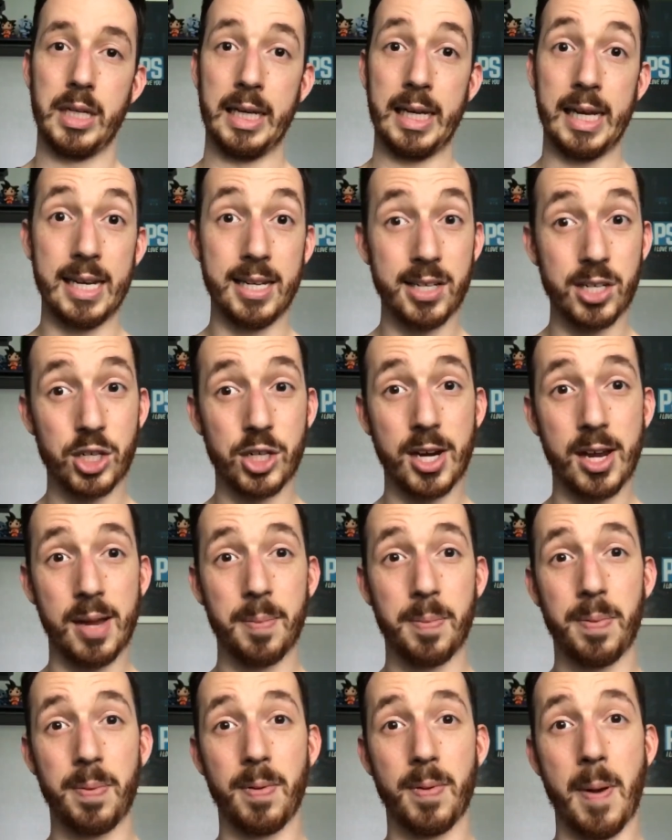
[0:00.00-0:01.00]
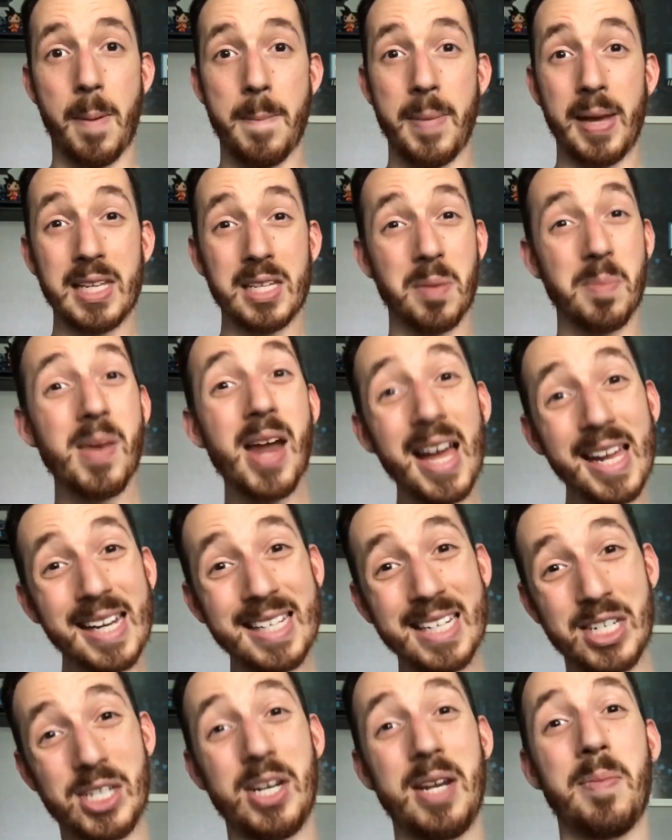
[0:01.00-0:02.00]
get into shape, because I'm not
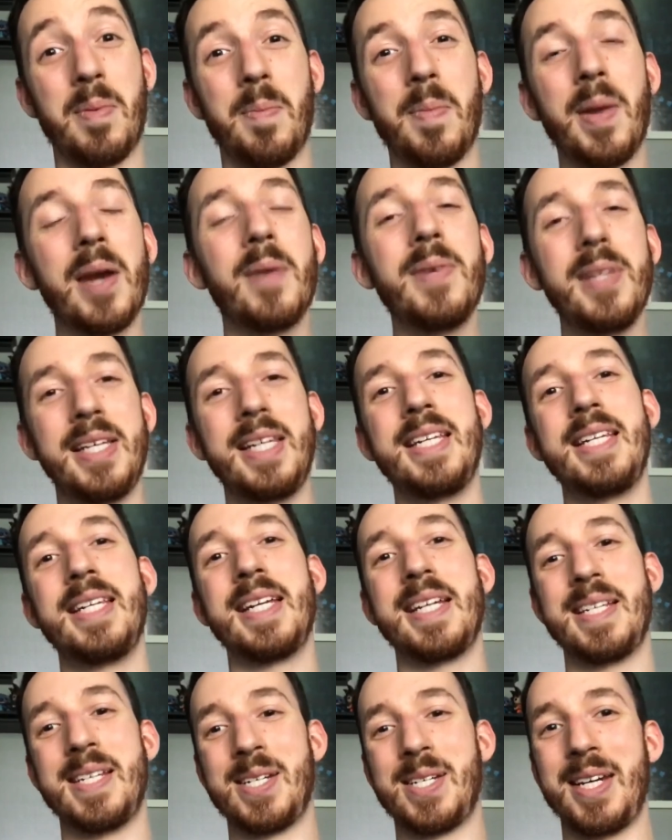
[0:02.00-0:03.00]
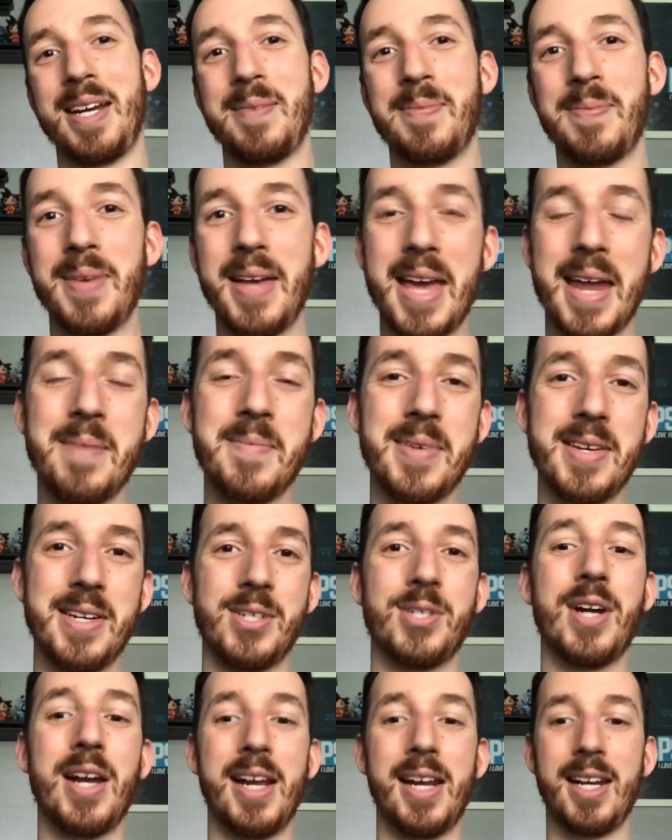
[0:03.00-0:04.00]
into shape, but I really need to get into shape, and I'm gonna
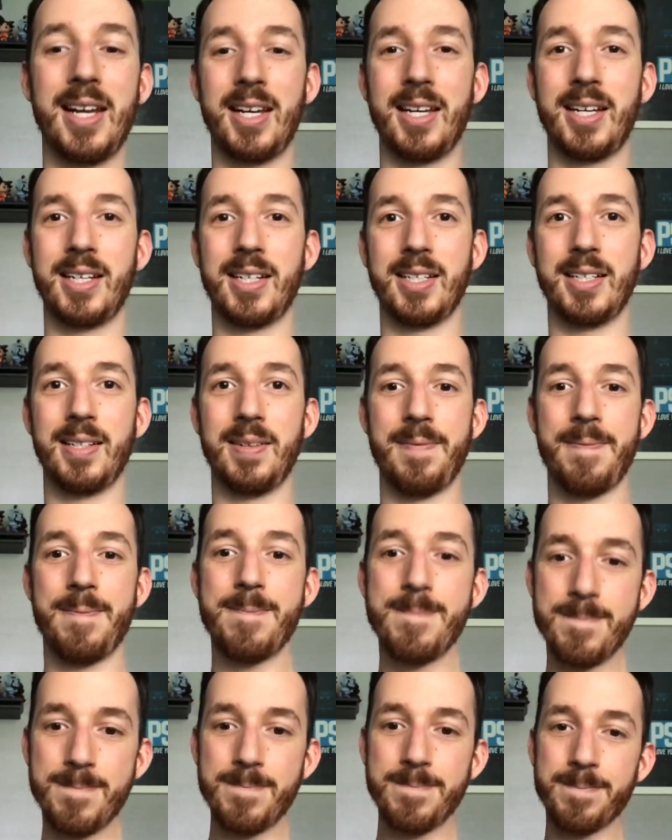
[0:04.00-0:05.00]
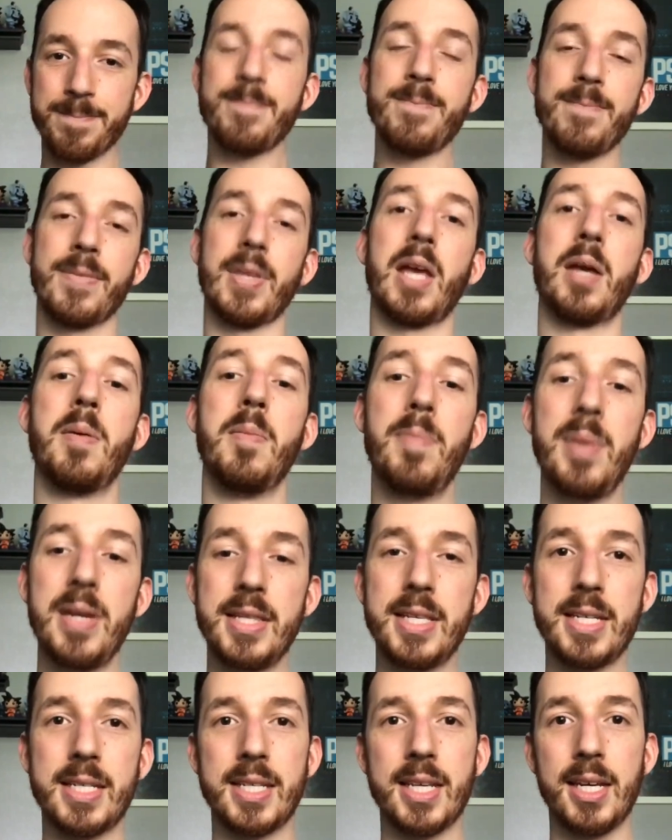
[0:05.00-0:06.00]
try to beat
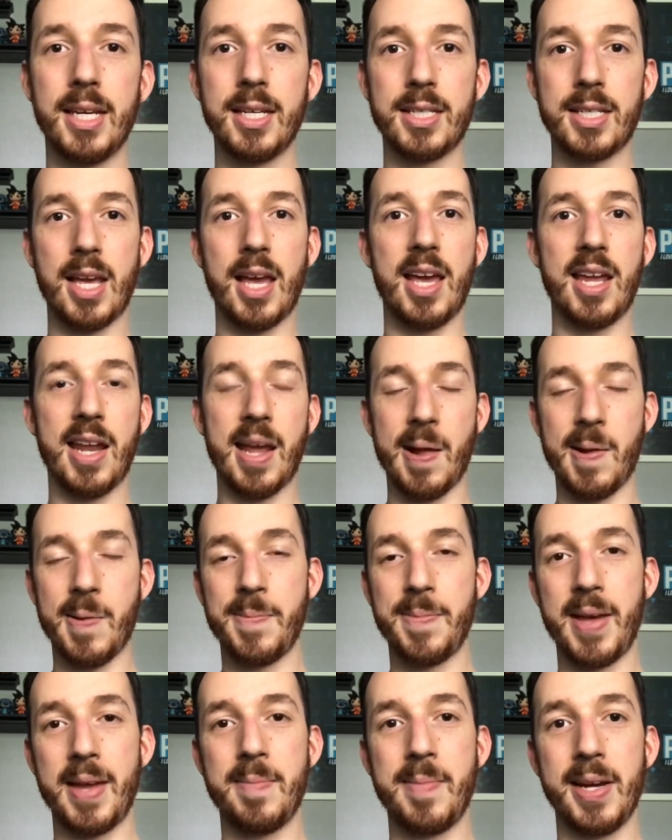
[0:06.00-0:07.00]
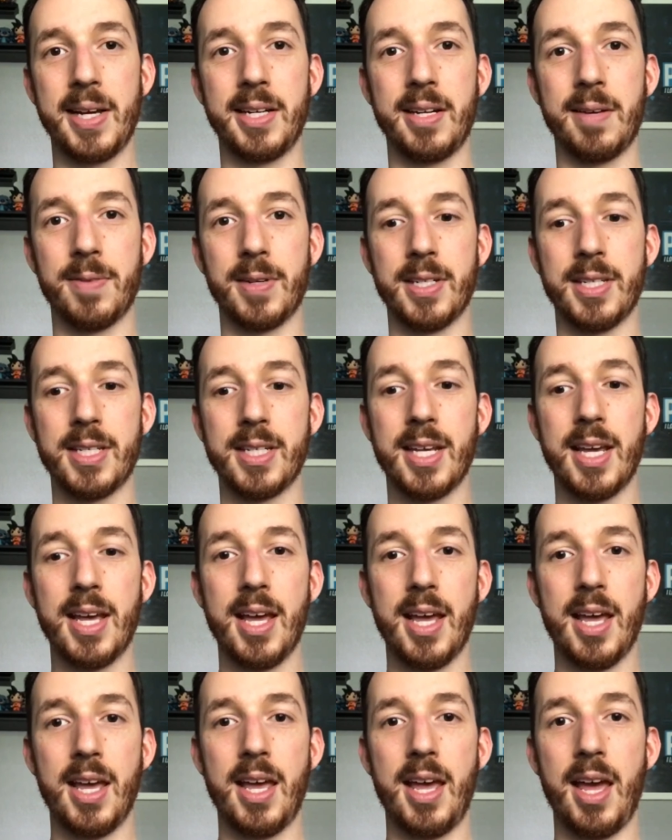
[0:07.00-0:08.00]
these things and help and make a difference.
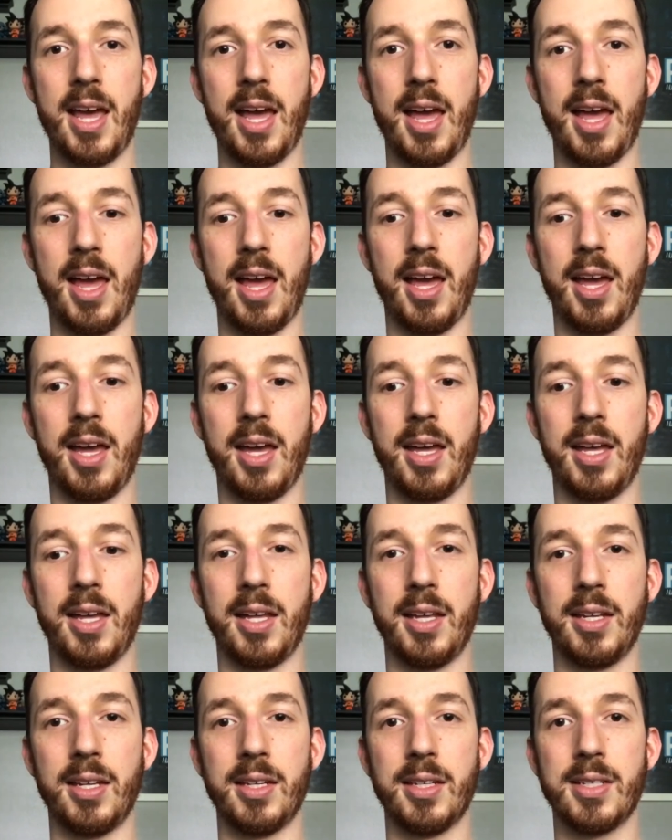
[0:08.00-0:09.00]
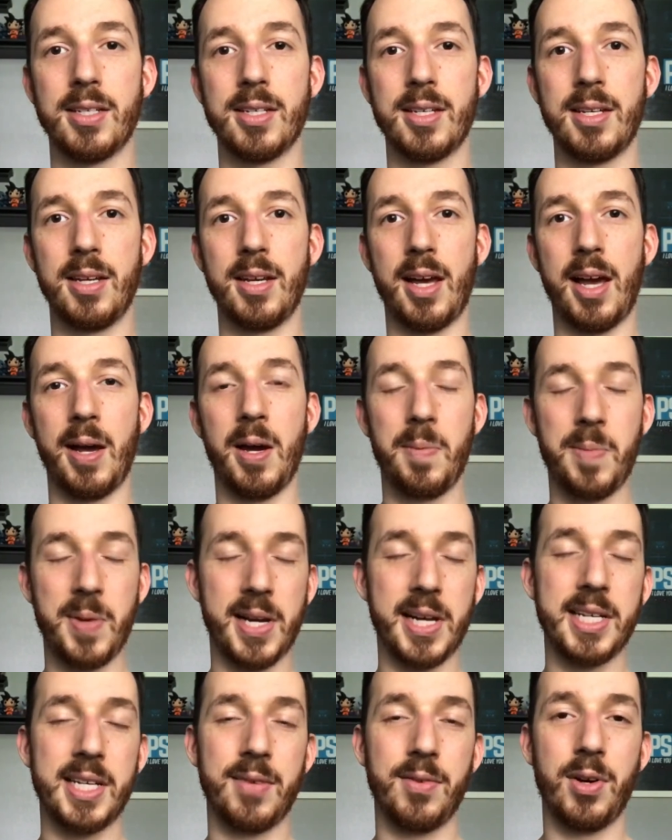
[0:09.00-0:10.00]
And I hope you
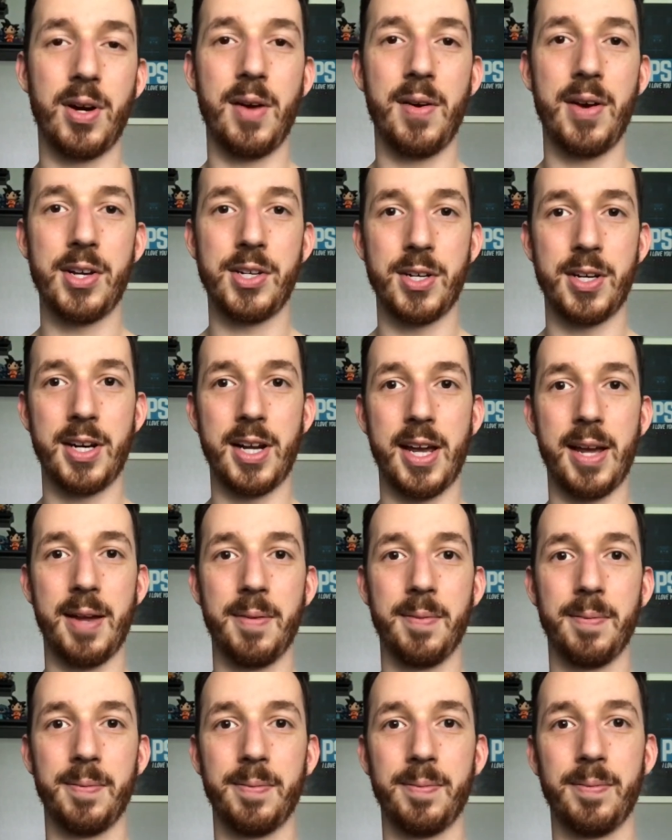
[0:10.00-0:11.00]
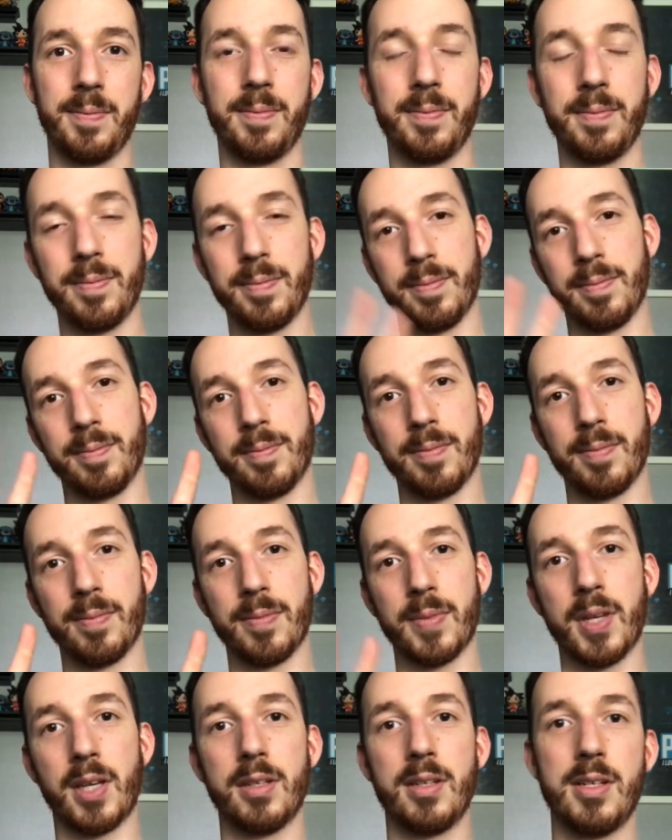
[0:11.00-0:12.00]
guys have a great rest of your day.
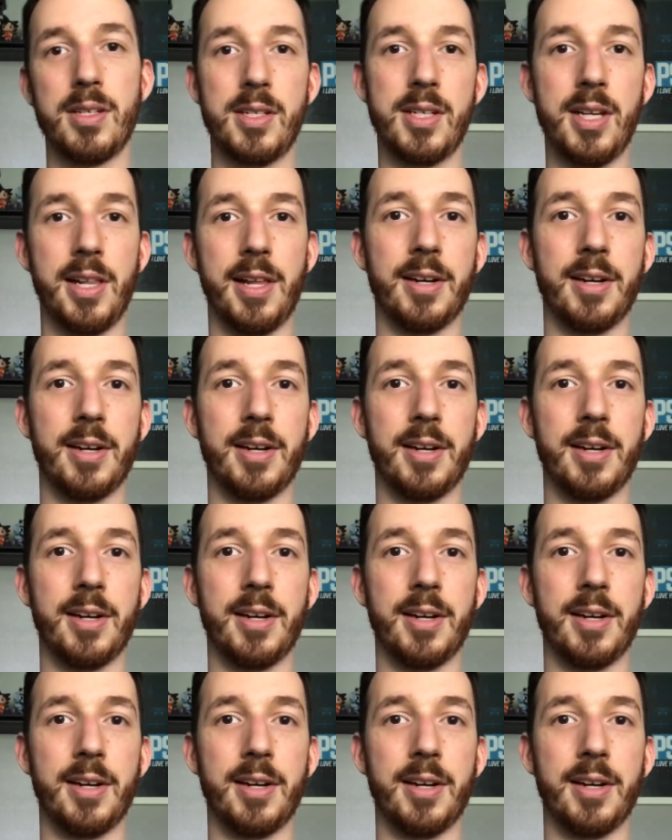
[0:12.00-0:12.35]
See you